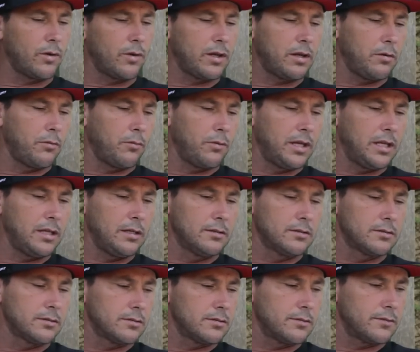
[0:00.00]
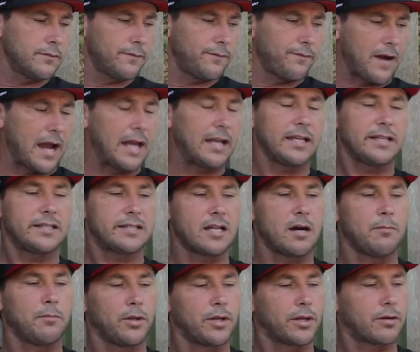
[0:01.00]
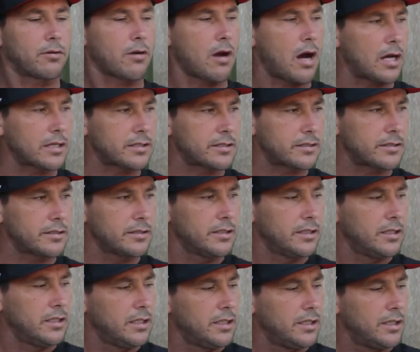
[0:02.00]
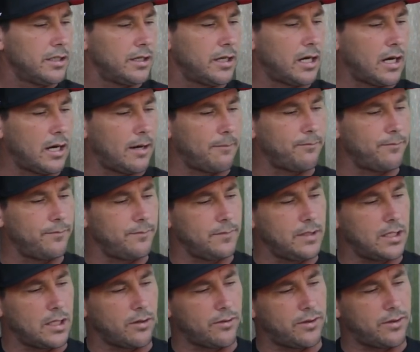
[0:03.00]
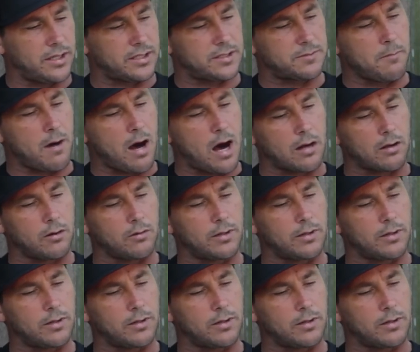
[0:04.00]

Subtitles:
we finally stumbled across, you know, this model,